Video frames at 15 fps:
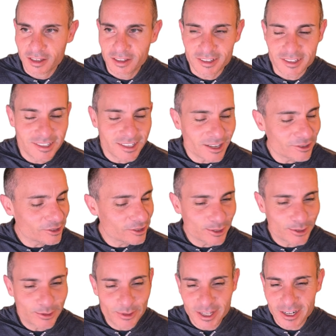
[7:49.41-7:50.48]
Let's see how
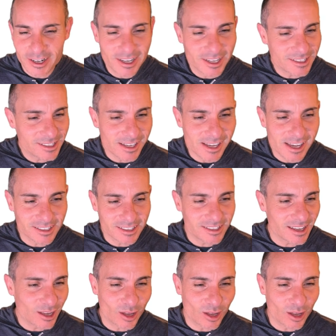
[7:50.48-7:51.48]
close we get on SDXL.